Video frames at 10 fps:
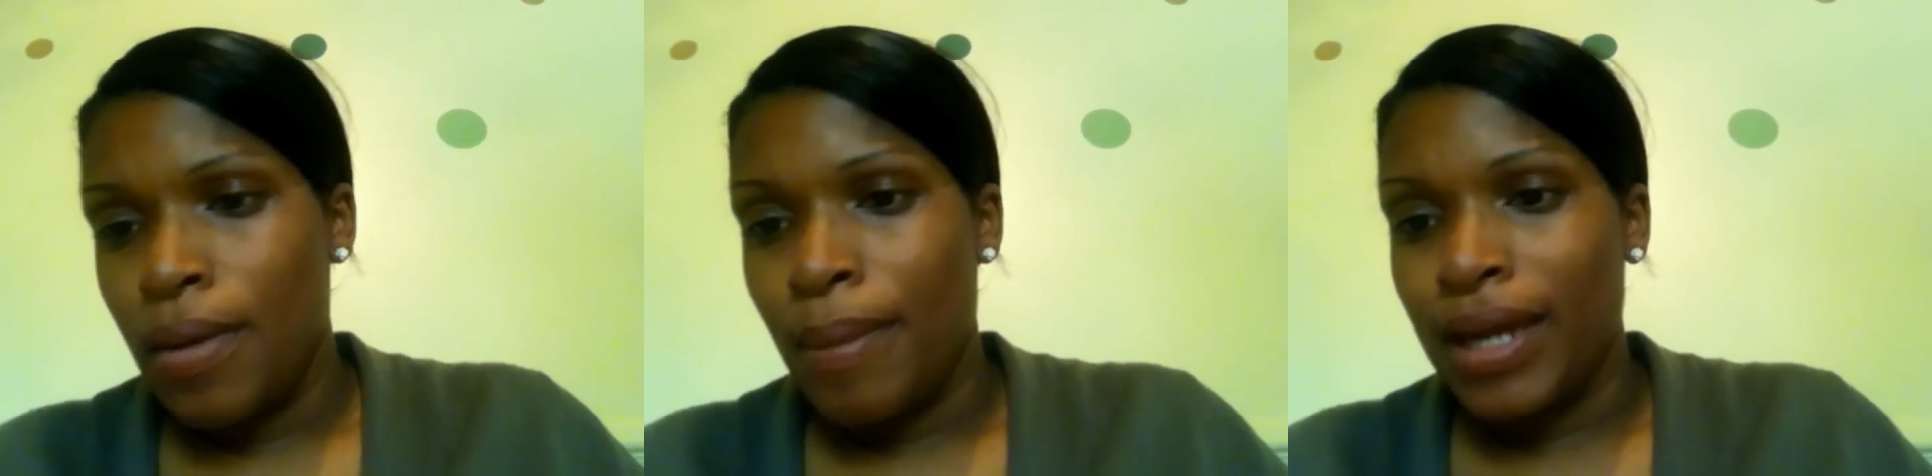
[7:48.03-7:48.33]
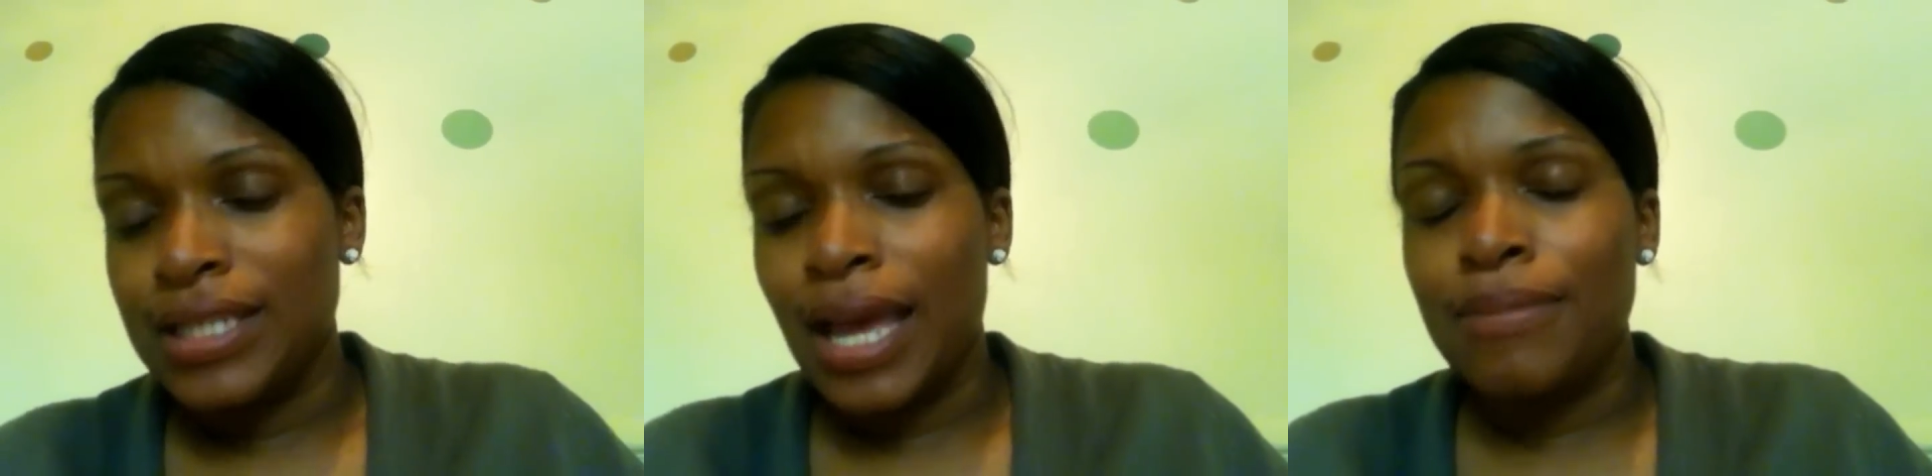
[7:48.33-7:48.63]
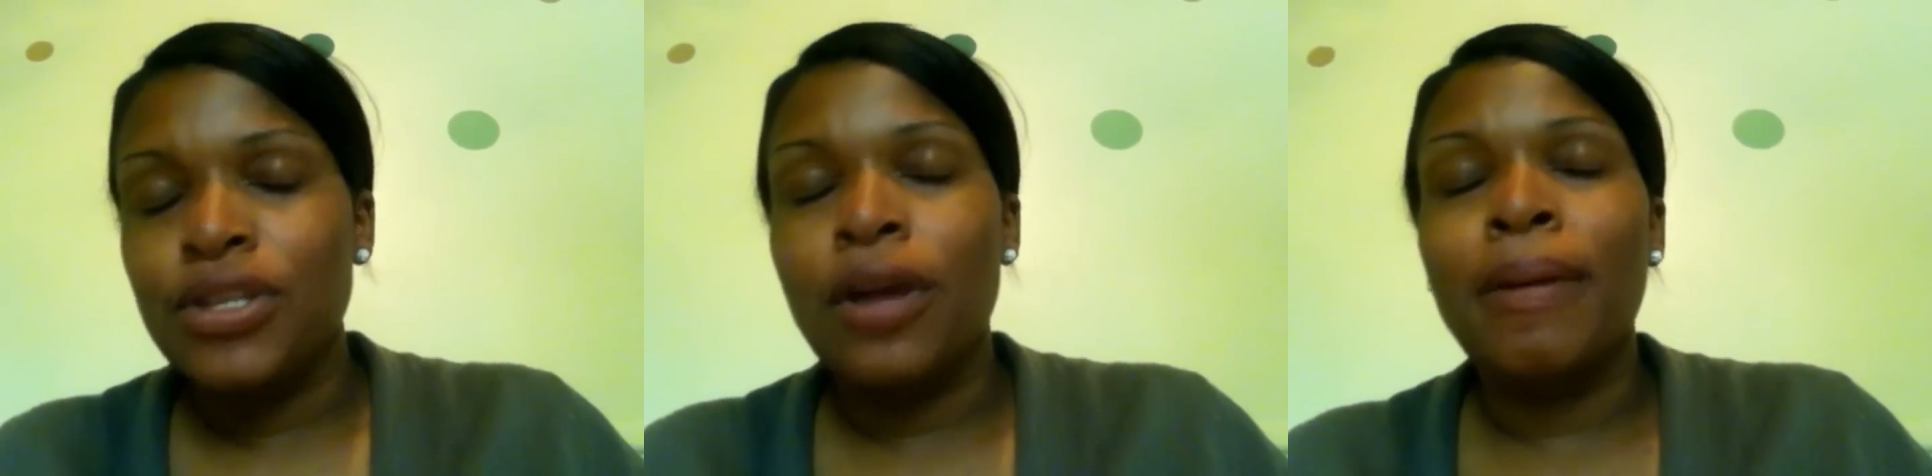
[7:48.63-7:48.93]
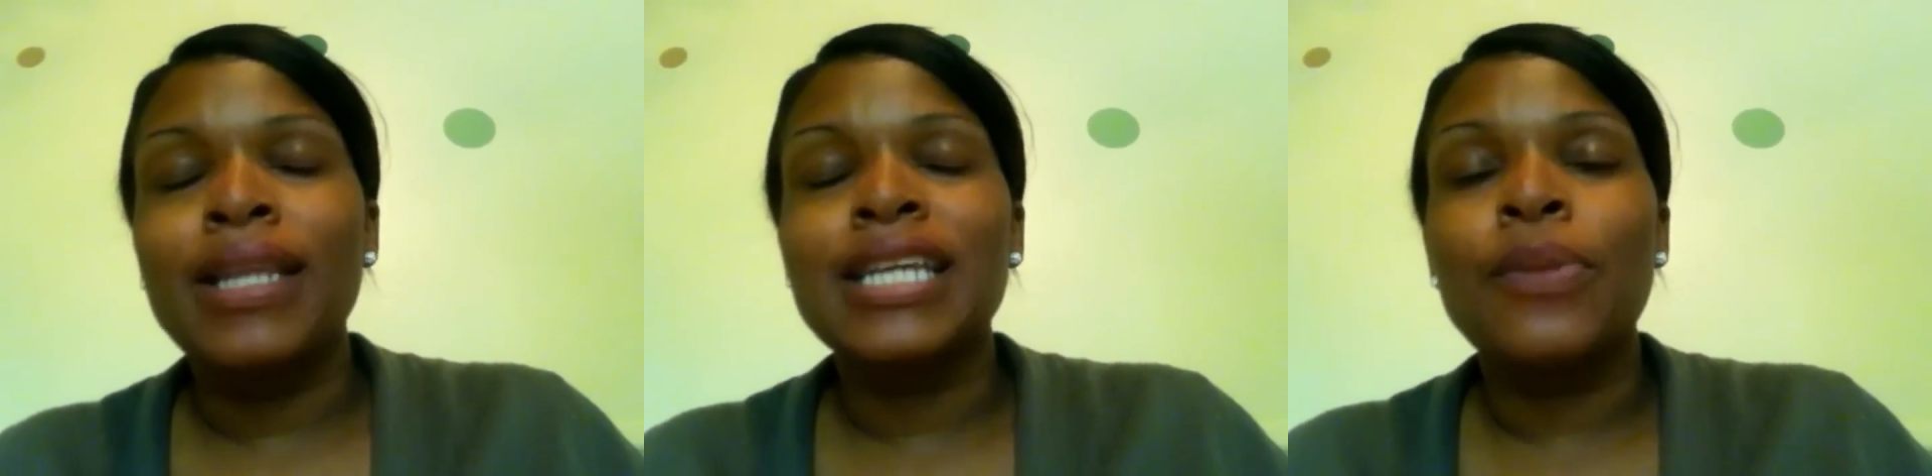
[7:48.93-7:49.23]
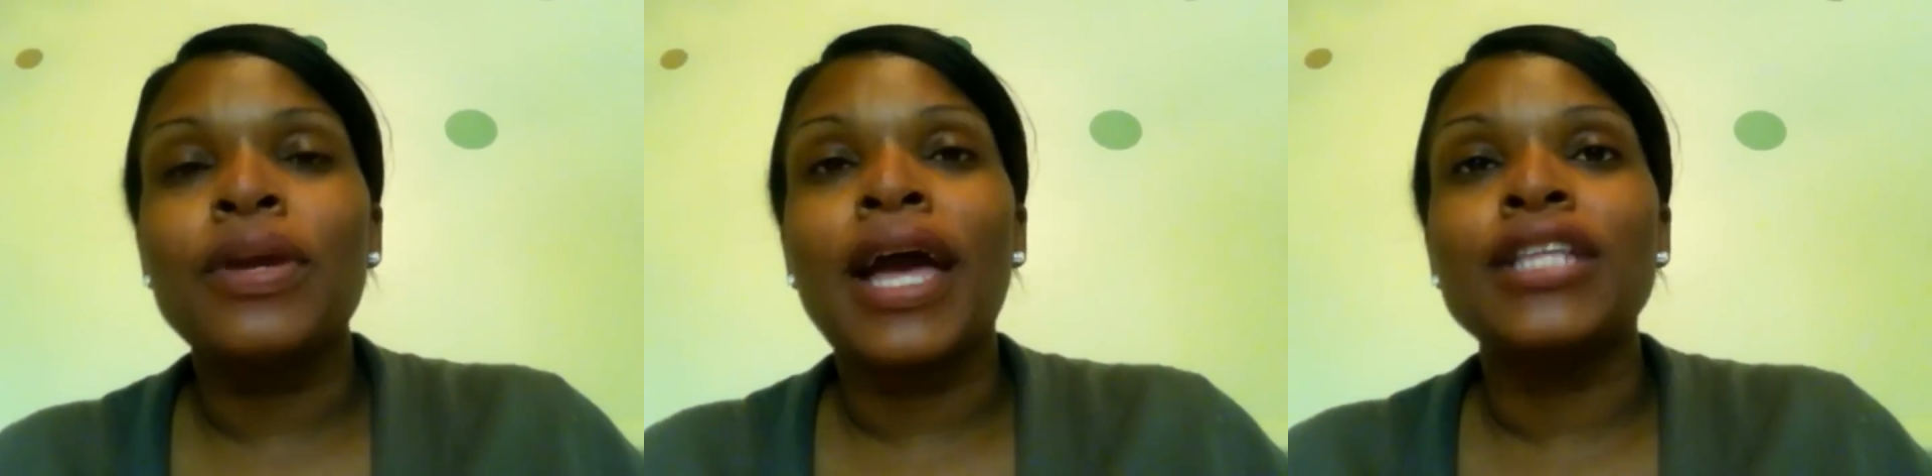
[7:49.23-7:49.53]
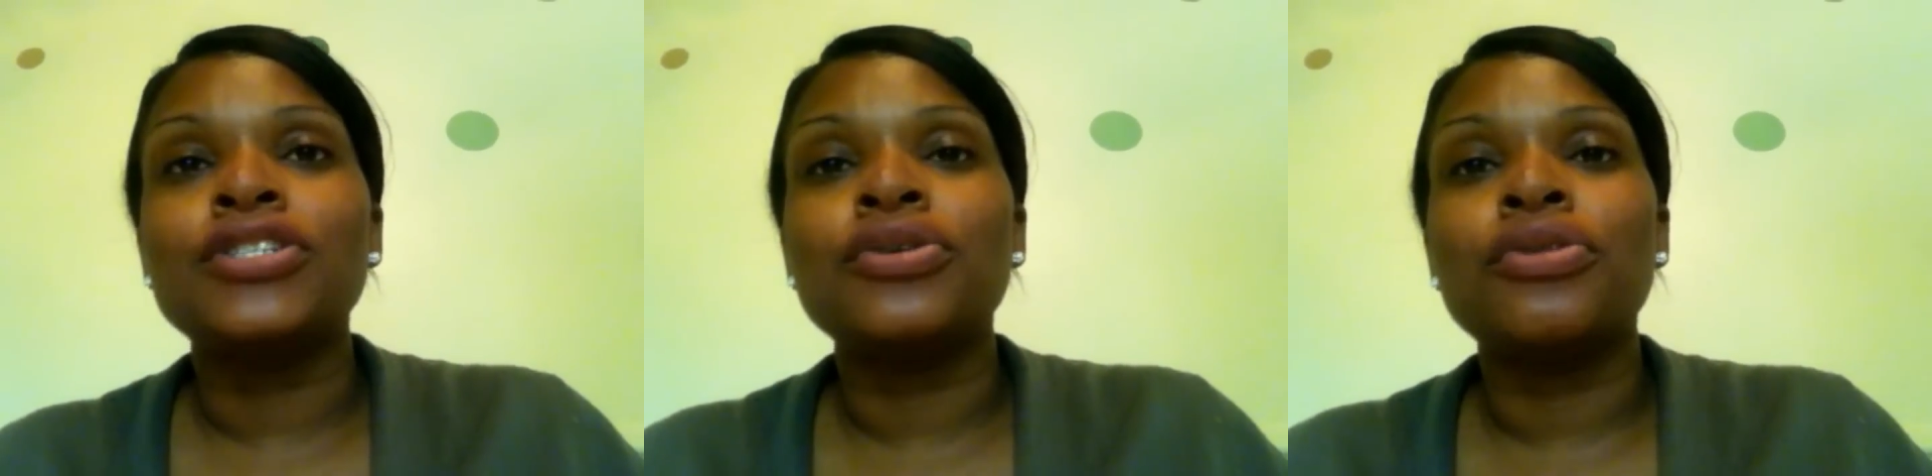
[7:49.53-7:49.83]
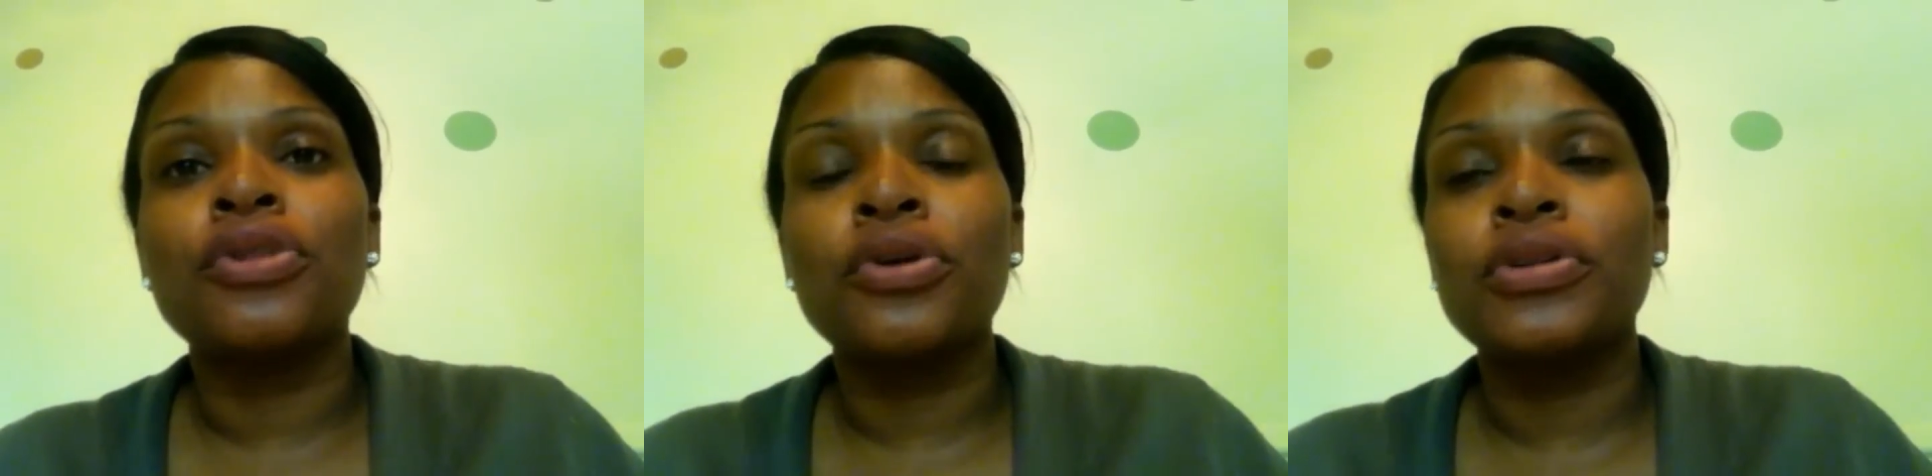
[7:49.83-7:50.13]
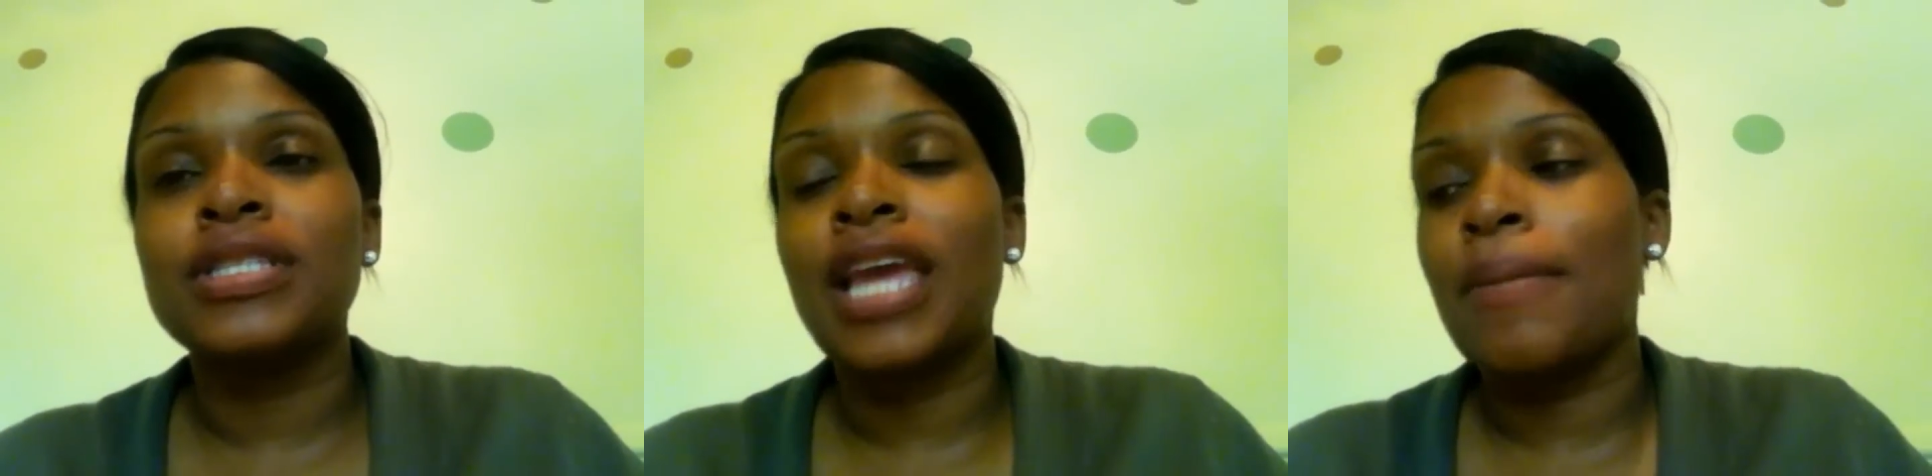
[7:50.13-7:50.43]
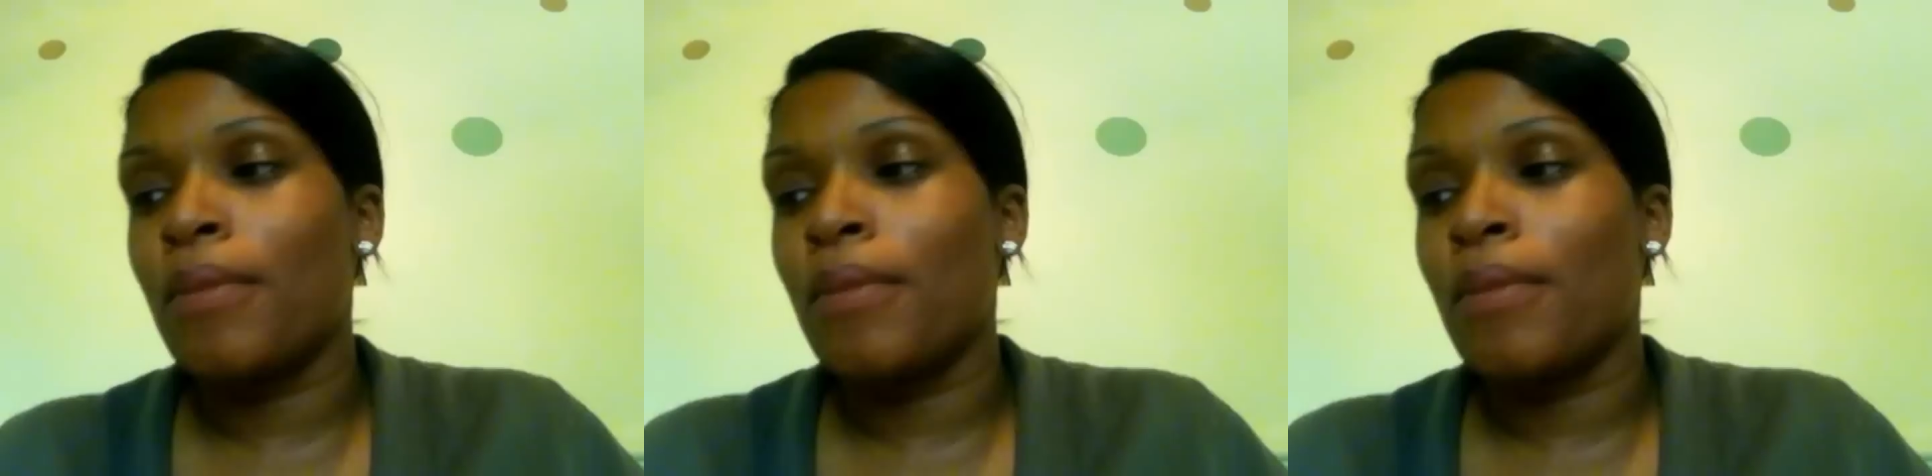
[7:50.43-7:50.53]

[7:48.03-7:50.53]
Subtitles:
by the time we got to Thursday,